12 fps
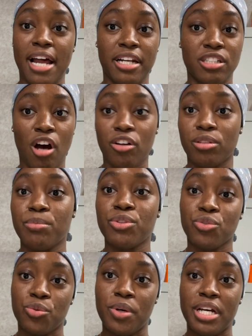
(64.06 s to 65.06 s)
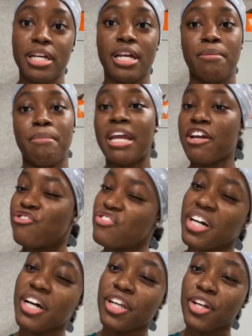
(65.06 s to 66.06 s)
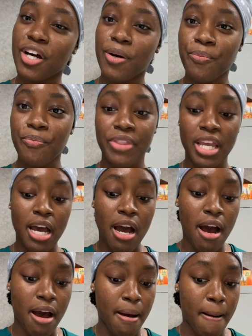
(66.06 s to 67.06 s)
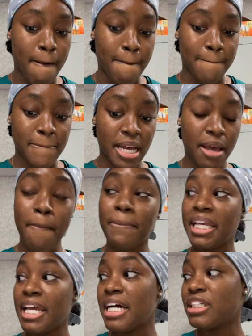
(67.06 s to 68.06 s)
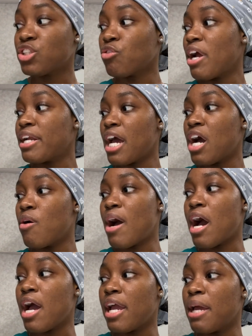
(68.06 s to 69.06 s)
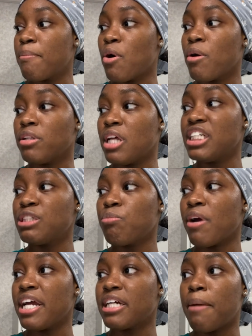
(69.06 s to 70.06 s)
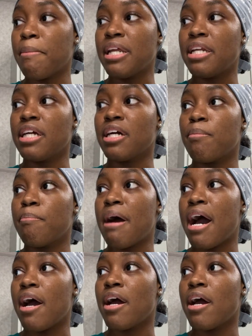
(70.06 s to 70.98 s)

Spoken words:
of talk them through it and make it fun, you know? But yeah, so right now I am on lunch break. I'm heating up my